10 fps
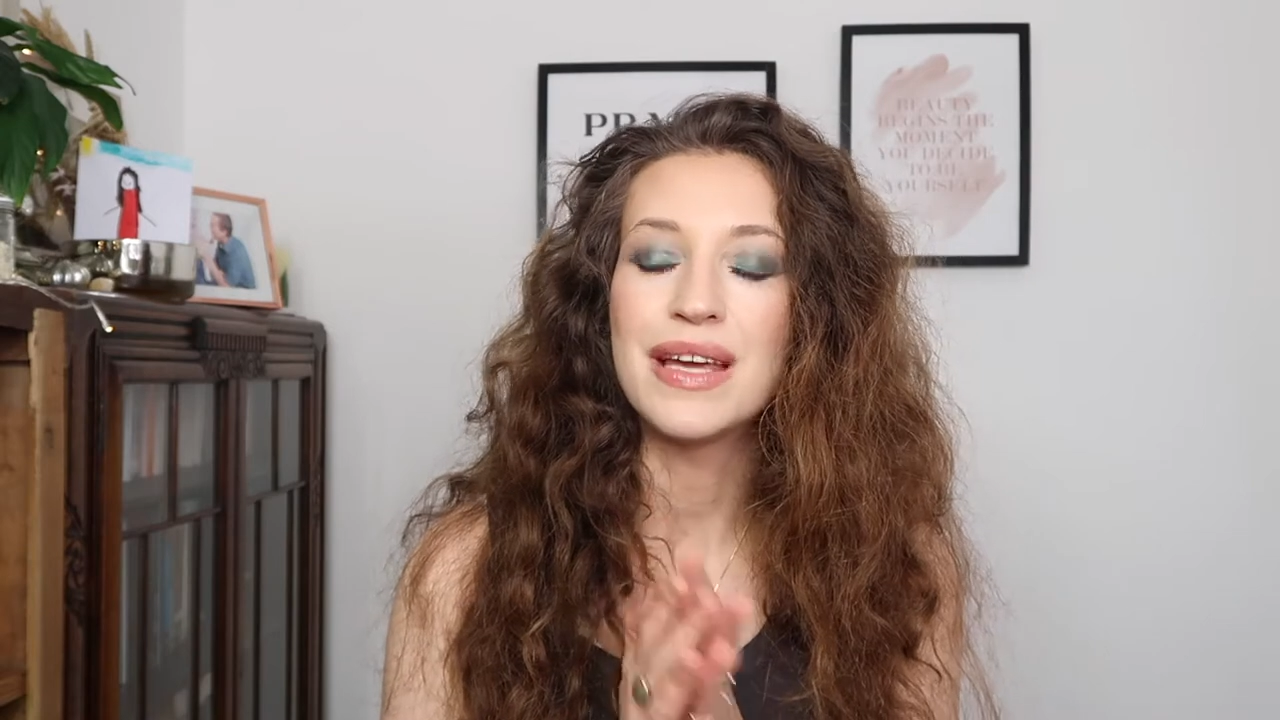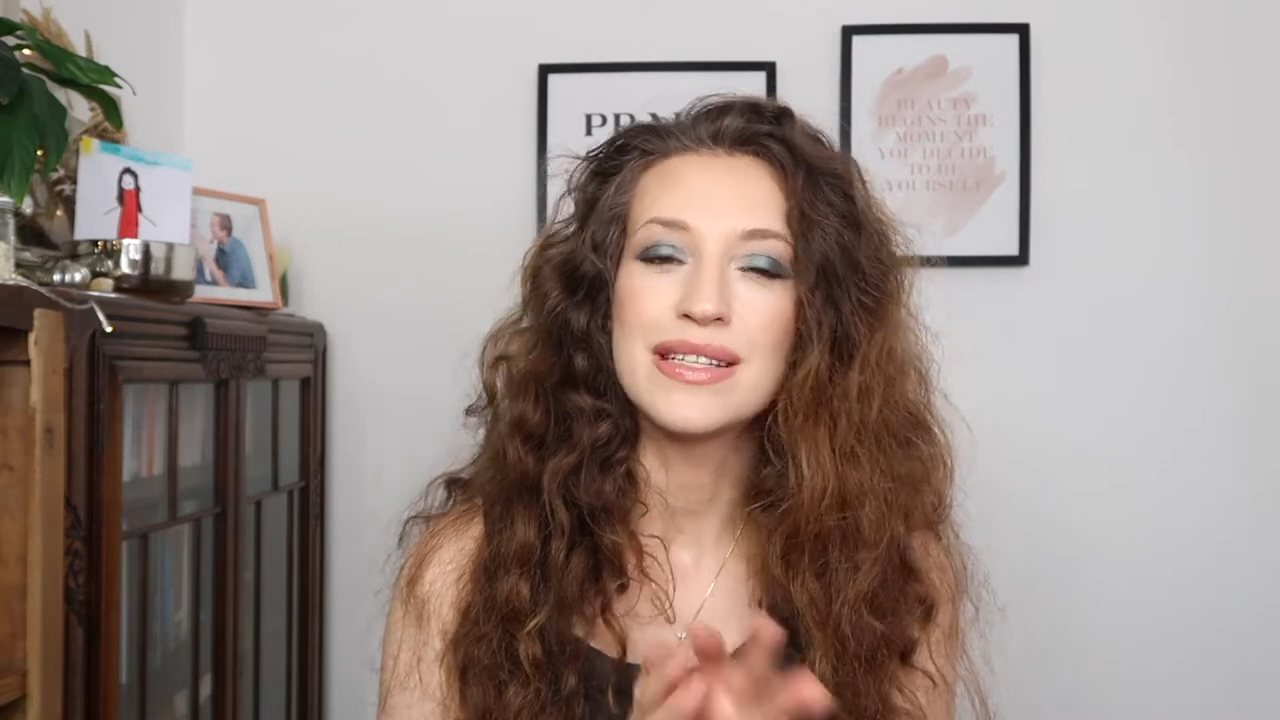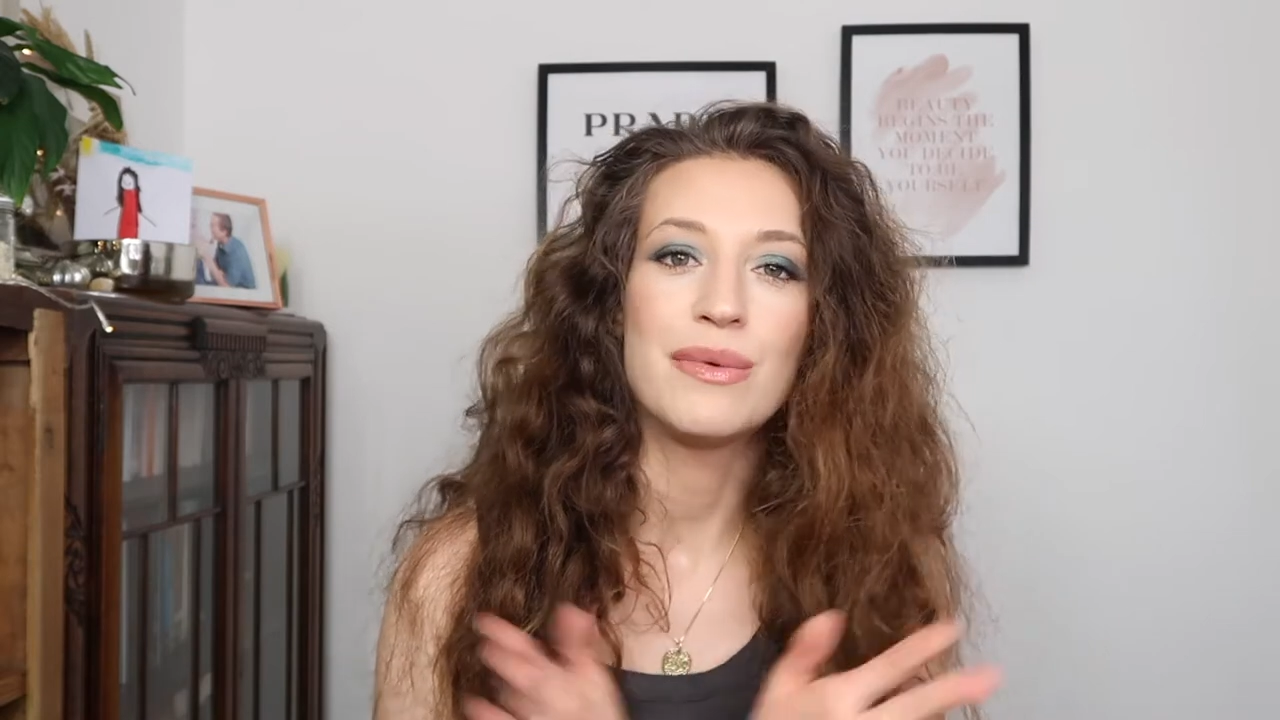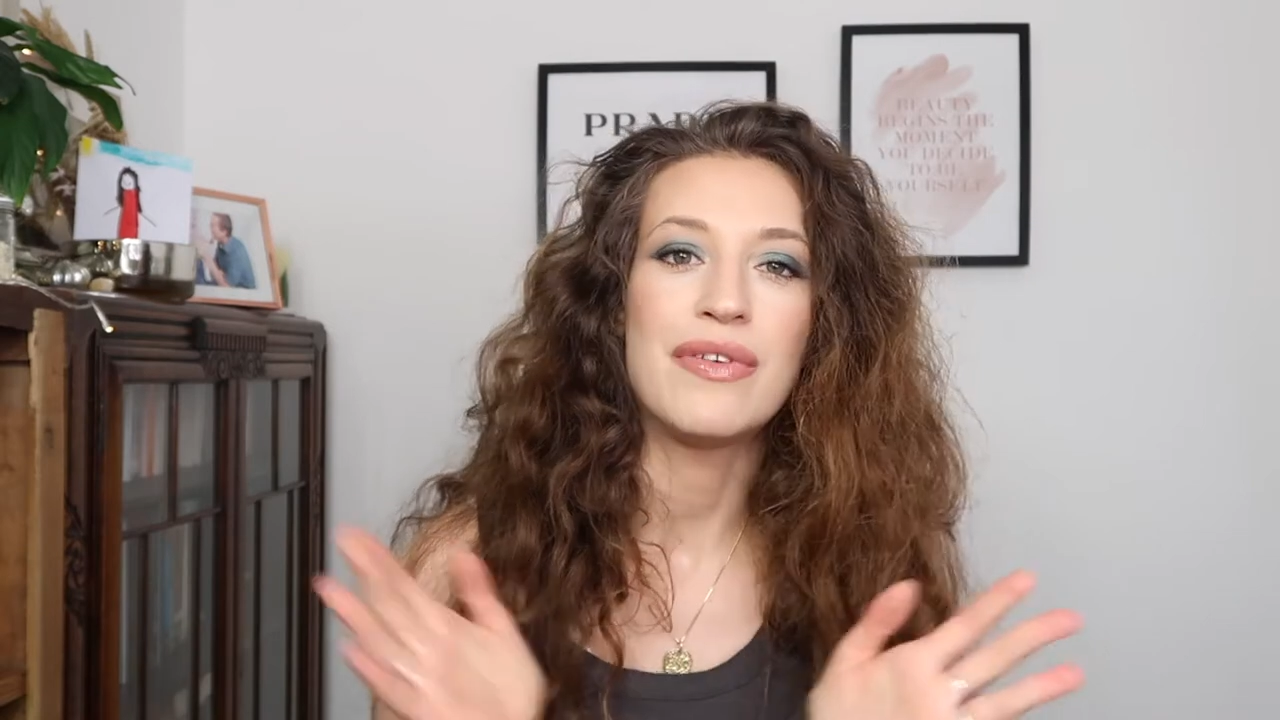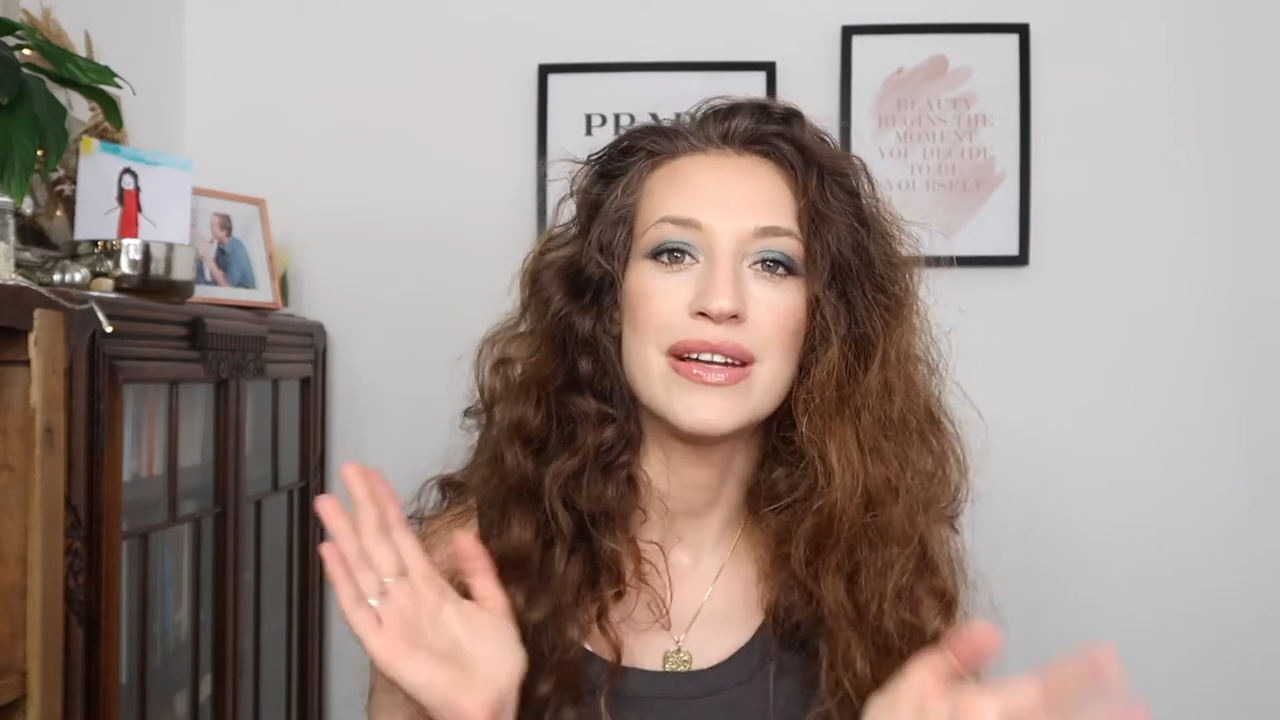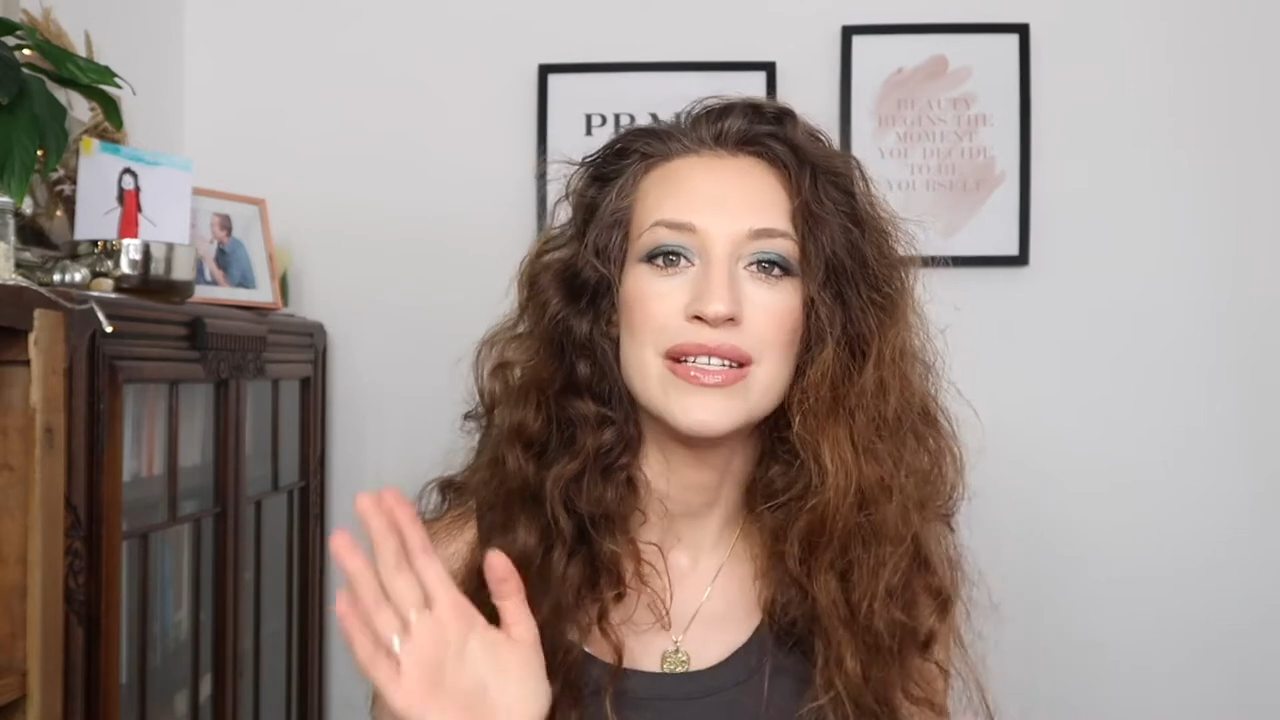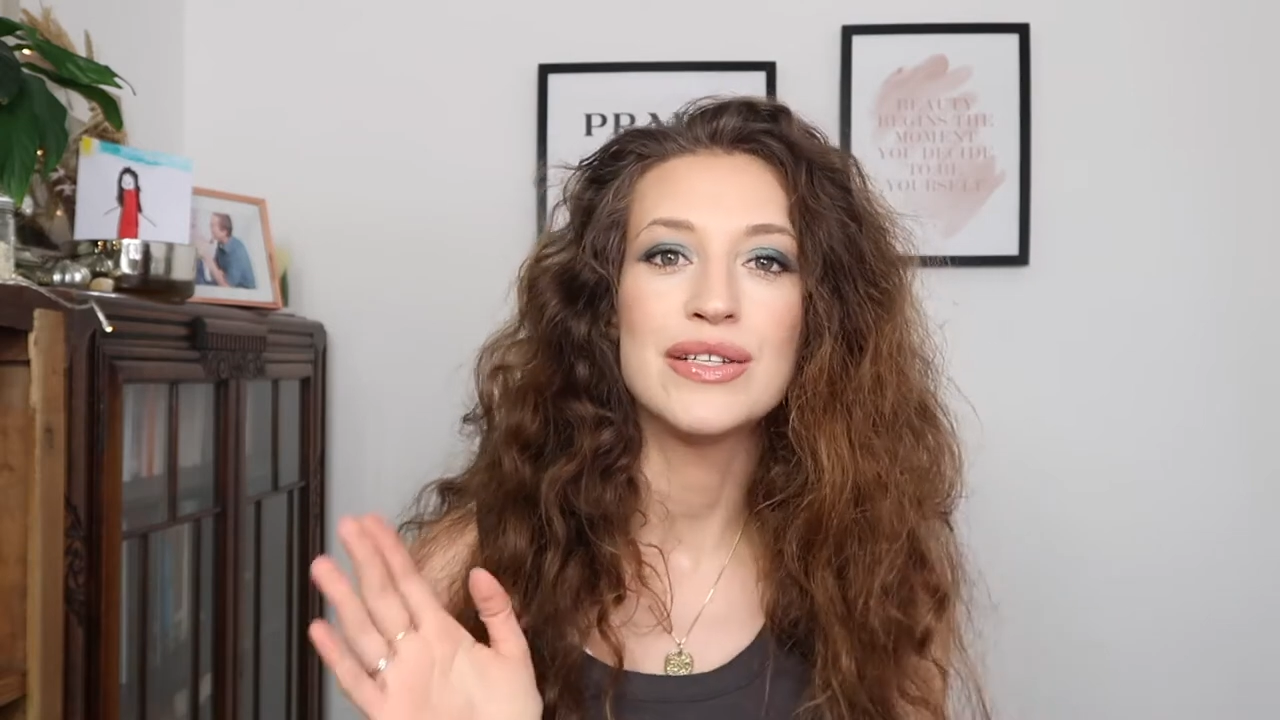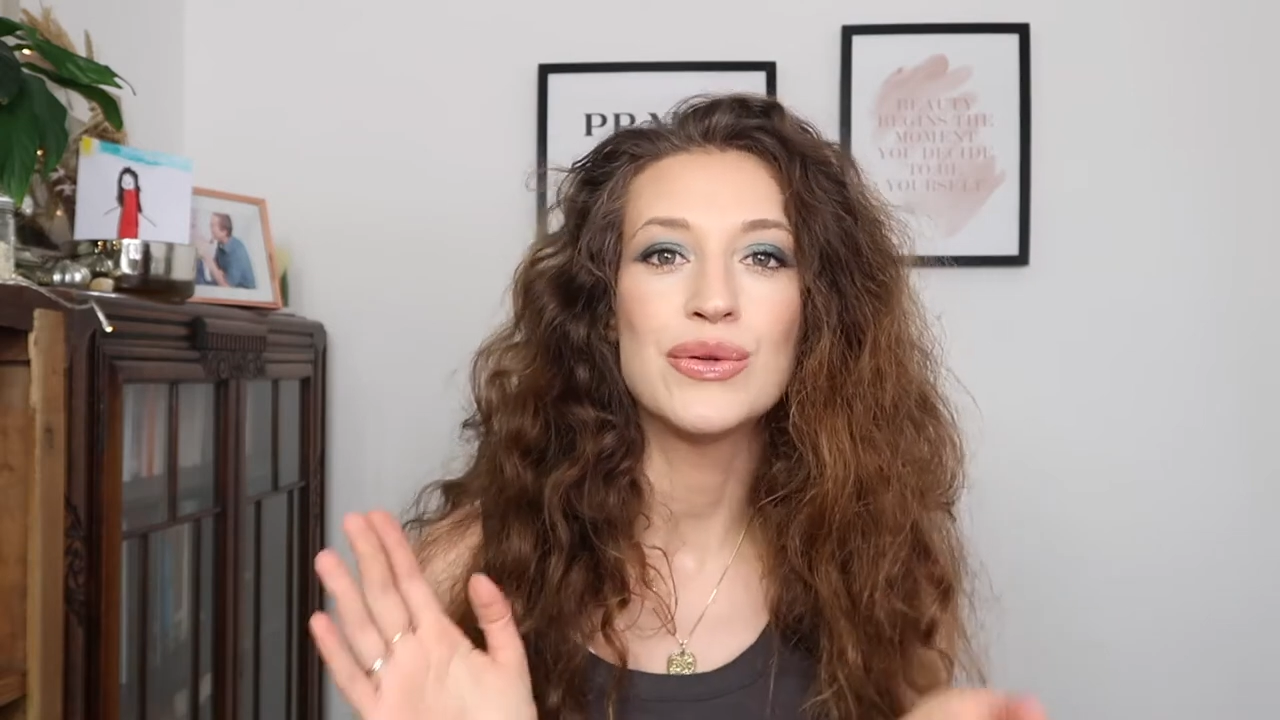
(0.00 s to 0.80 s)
things that we've had to